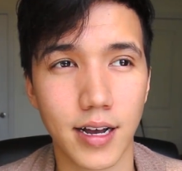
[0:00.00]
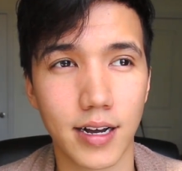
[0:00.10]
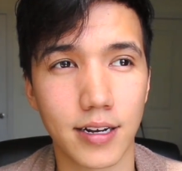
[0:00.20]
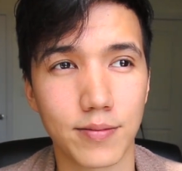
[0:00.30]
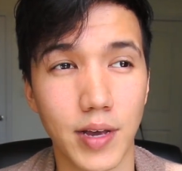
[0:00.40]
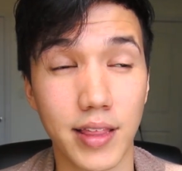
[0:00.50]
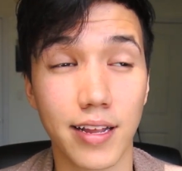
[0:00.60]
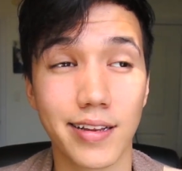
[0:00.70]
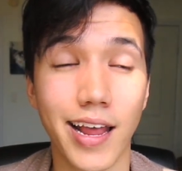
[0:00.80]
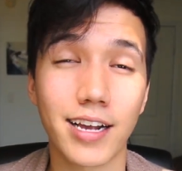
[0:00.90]
And
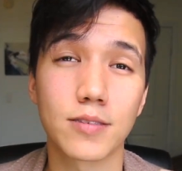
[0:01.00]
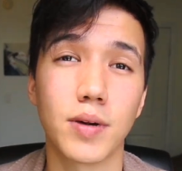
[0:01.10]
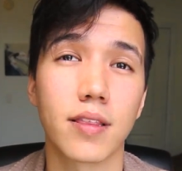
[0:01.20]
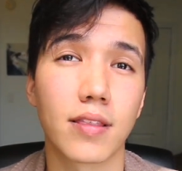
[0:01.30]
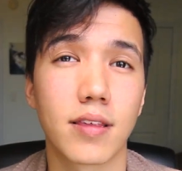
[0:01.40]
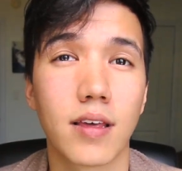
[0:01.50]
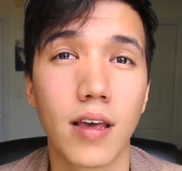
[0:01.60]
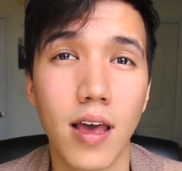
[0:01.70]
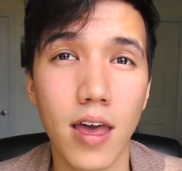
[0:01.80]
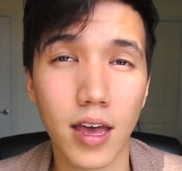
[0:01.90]
then next month,
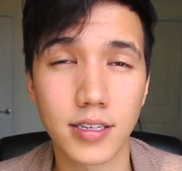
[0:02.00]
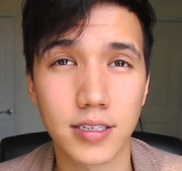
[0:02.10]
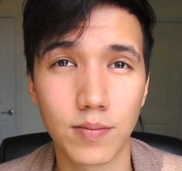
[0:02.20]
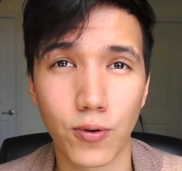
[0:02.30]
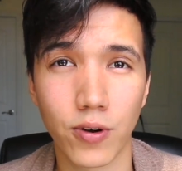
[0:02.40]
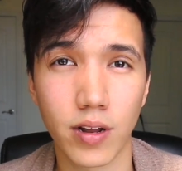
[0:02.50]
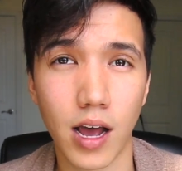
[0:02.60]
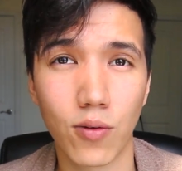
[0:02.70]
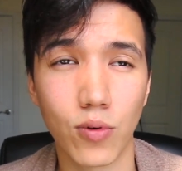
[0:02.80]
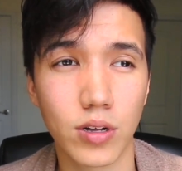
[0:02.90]
at some point,
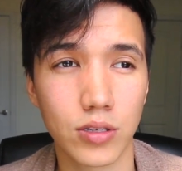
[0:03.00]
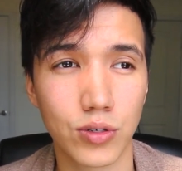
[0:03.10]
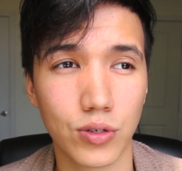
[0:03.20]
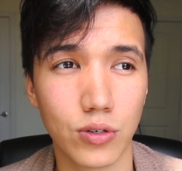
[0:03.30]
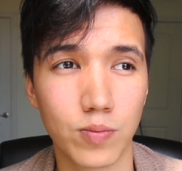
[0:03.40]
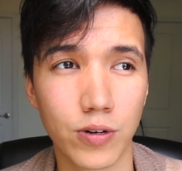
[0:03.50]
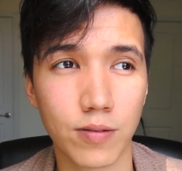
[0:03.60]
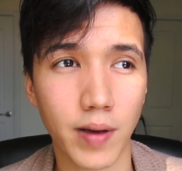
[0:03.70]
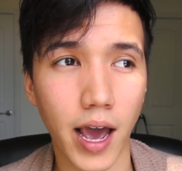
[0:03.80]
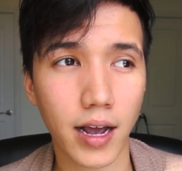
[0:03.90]
I want to
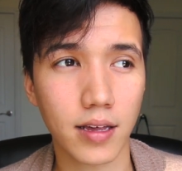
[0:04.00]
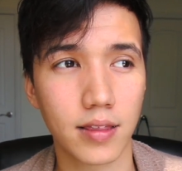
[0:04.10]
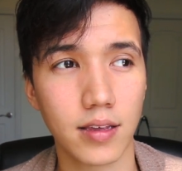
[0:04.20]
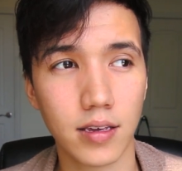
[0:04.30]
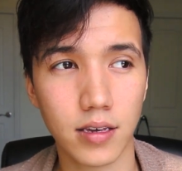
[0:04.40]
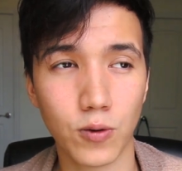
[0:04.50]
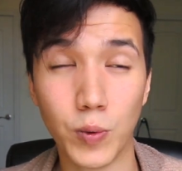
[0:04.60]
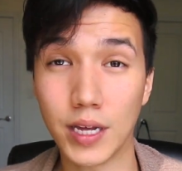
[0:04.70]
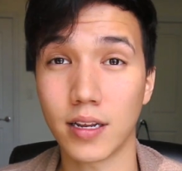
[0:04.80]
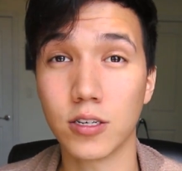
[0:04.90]
bring back the
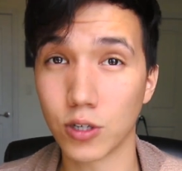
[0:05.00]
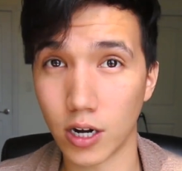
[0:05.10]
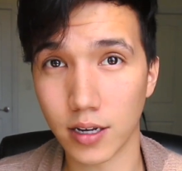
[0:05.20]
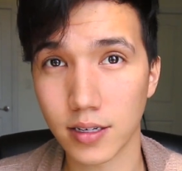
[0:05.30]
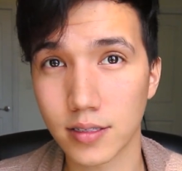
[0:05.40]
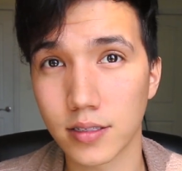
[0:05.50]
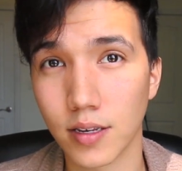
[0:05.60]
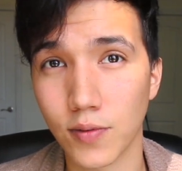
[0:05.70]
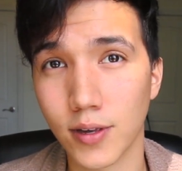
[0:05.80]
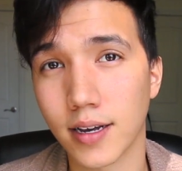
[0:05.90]
weekly drawings.
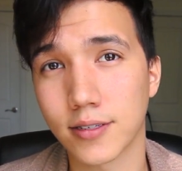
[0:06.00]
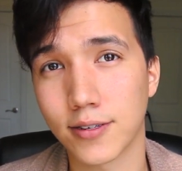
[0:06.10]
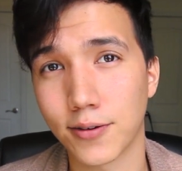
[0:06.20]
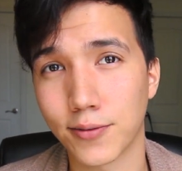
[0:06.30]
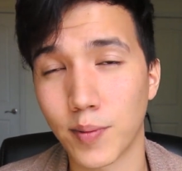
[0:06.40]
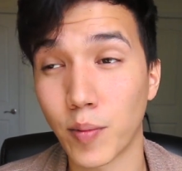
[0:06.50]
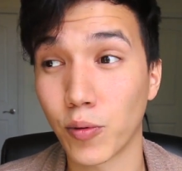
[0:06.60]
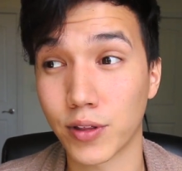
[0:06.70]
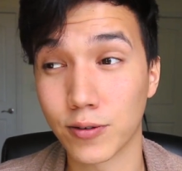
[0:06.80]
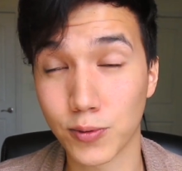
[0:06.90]
If you guys don't remember
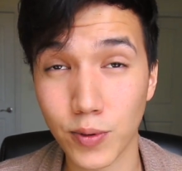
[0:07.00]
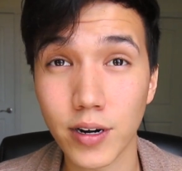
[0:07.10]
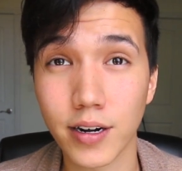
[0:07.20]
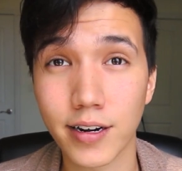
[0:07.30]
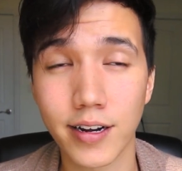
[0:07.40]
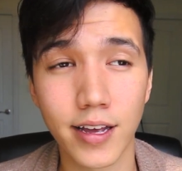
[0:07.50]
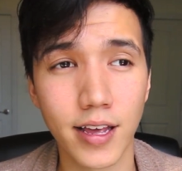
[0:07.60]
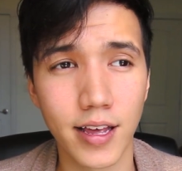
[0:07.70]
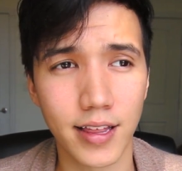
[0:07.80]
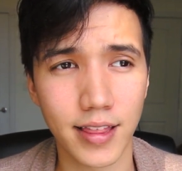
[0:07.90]
what those were,
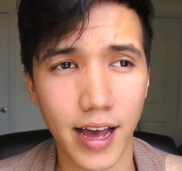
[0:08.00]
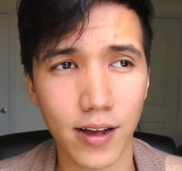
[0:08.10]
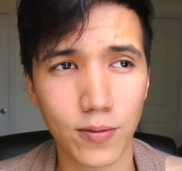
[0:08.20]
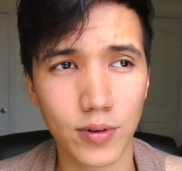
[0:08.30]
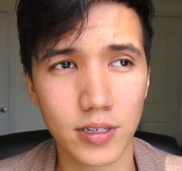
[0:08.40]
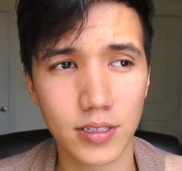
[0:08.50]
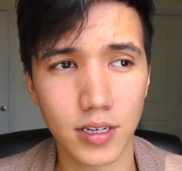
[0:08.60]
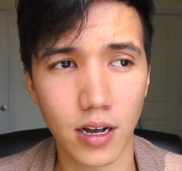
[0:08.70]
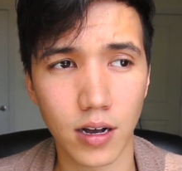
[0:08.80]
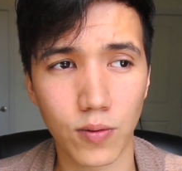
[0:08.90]
that was
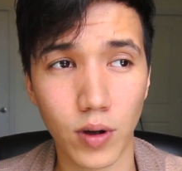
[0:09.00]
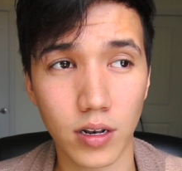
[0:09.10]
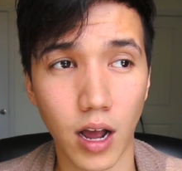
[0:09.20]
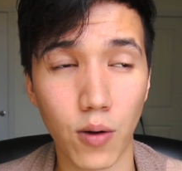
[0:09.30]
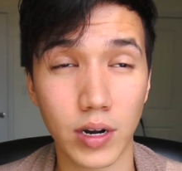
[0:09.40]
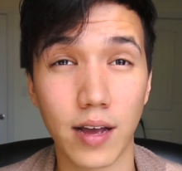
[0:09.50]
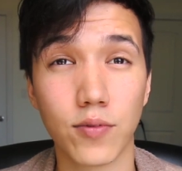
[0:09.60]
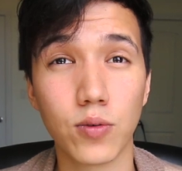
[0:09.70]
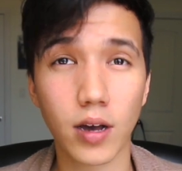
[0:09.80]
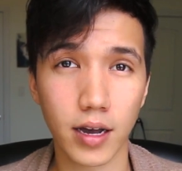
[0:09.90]
when I would have
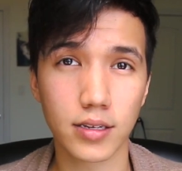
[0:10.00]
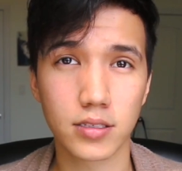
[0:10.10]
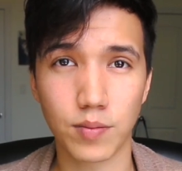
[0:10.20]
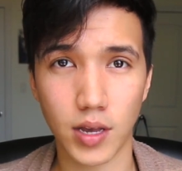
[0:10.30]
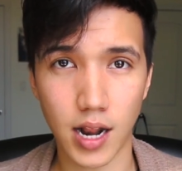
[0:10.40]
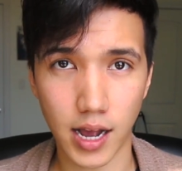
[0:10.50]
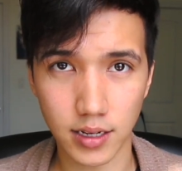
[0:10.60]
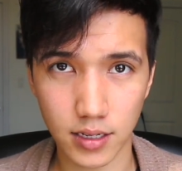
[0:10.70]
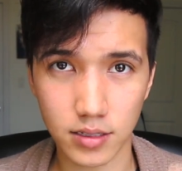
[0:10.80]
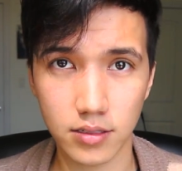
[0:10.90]
you guys submit
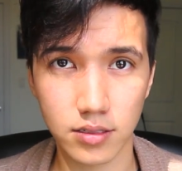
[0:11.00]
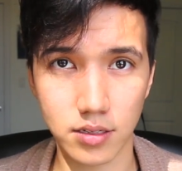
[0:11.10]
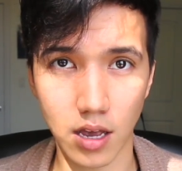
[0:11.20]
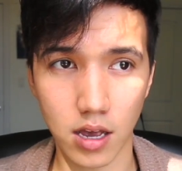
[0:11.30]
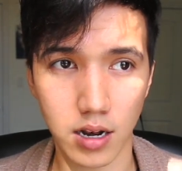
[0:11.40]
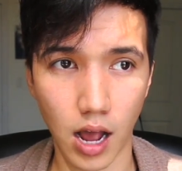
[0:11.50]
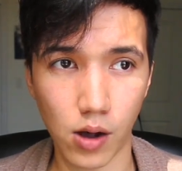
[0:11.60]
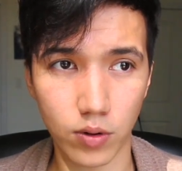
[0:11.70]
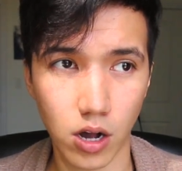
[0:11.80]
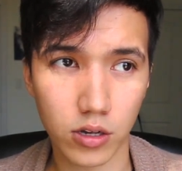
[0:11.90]
ideas, and
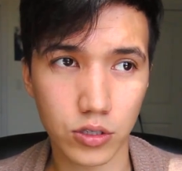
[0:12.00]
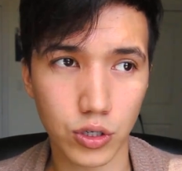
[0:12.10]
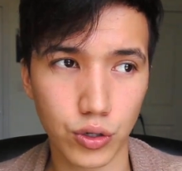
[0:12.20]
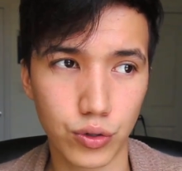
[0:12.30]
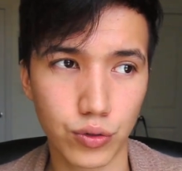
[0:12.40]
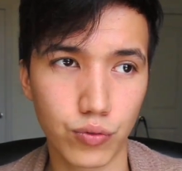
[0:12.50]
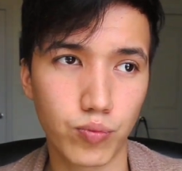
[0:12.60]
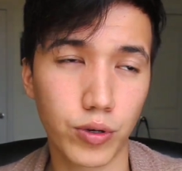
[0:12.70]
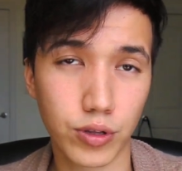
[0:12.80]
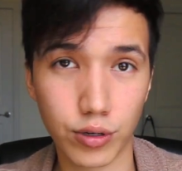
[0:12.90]
I would also
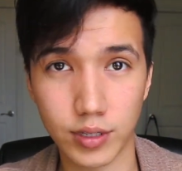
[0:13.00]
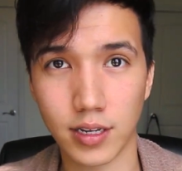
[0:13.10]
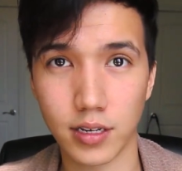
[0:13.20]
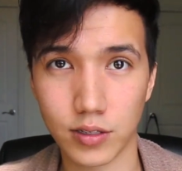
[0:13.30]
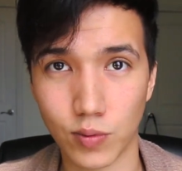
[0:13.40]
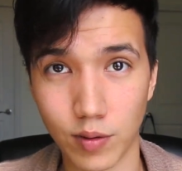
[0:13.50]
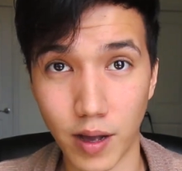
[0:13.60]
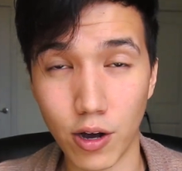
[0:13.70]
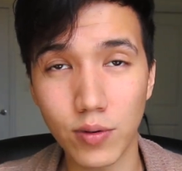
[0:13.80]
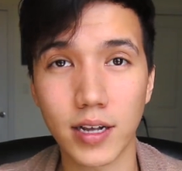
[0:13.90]
put those ideas with
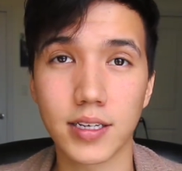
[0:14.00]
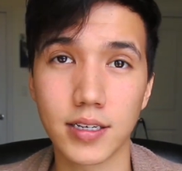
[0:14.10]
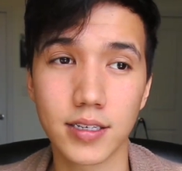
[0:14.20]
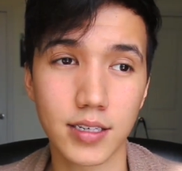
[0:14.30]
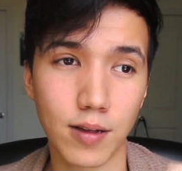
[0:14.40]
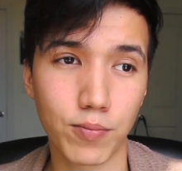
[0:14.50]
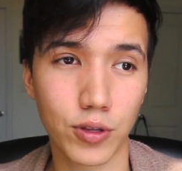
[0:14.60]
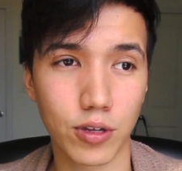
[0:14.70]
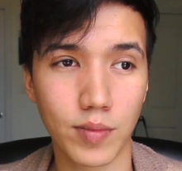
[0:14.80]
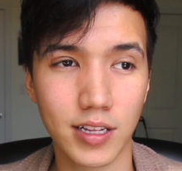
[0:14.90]
my own ideas and
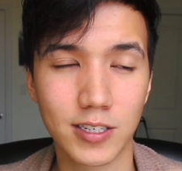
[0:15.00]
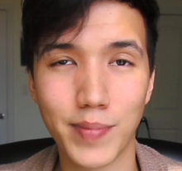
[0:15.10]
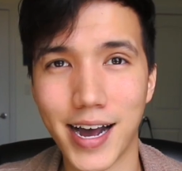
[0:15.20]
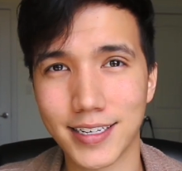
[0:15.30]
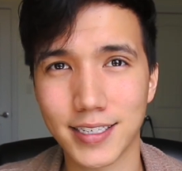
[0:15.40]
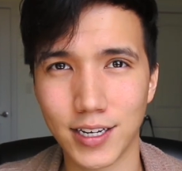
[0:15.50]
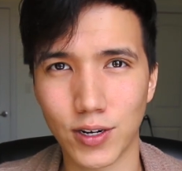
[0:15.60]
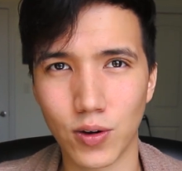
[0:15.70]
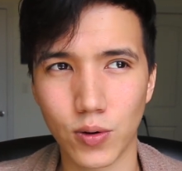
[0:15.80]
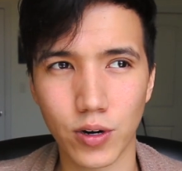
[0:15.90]
put them in this
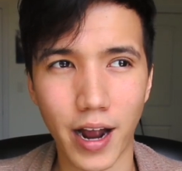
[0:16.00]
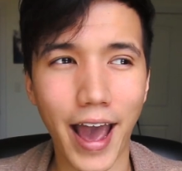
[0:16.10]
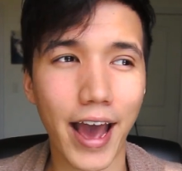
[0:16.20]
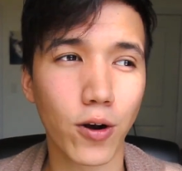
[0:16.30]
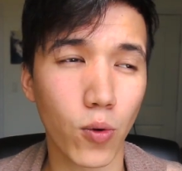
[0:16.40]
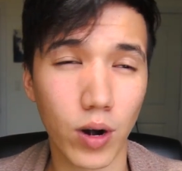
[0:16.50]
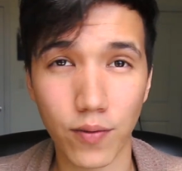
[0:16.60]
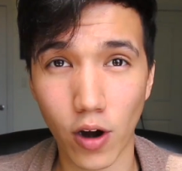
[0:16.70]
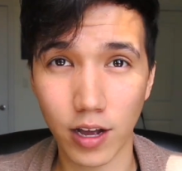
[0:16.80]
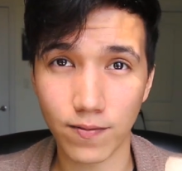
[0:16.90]
basket or hat or
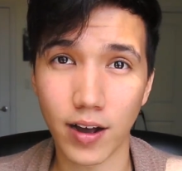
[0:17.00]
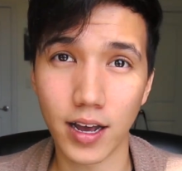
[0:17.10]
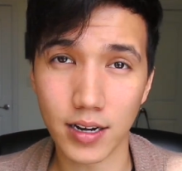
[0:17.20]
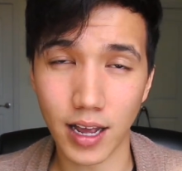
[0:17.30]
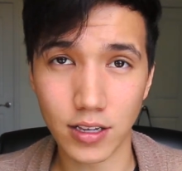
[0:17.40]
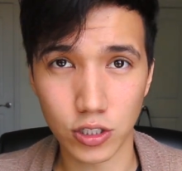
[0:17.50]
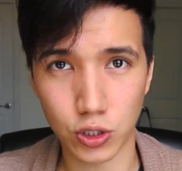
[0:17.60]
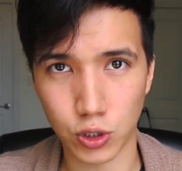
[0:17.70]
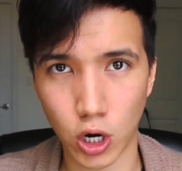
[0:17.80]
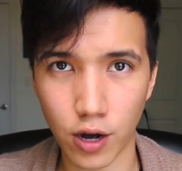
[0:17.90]
whatever I could find, and
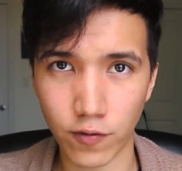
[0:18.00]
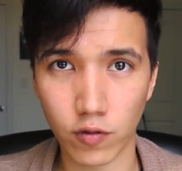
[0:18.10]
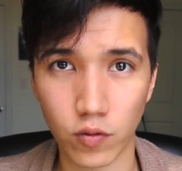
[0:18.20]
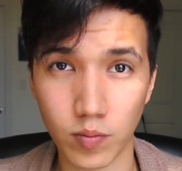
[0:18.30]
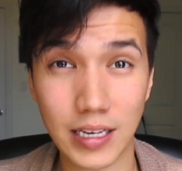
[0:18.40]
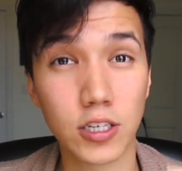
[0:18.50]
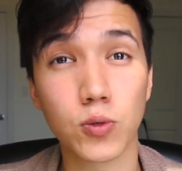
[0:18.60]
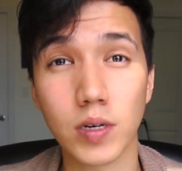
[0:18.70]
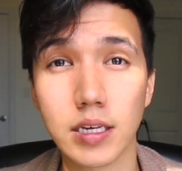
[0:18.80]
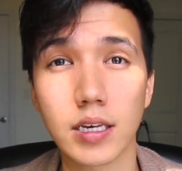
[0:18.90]
just draw from them
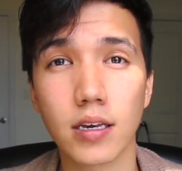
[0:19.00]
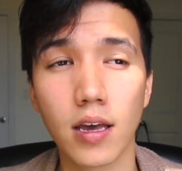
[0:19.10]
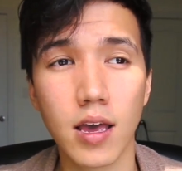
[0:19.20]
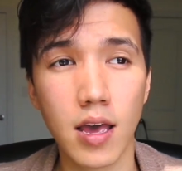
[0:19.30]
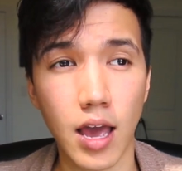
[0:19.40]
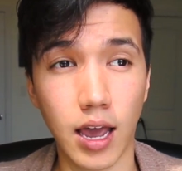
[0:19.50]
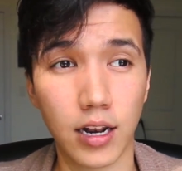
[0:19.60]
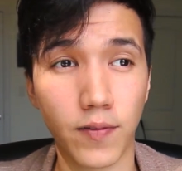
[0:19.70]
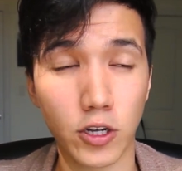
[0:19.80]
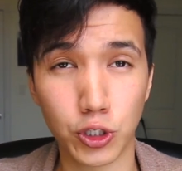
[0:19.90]
each week.
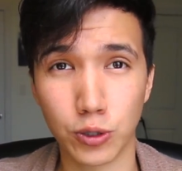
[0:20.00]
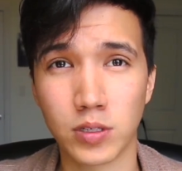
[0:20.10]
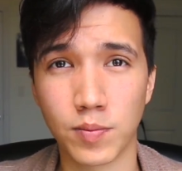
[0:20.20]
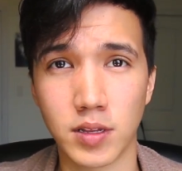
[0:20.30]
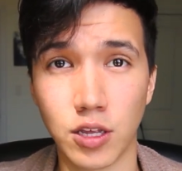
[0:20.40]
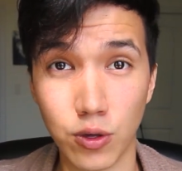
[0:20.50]
And if I drew something that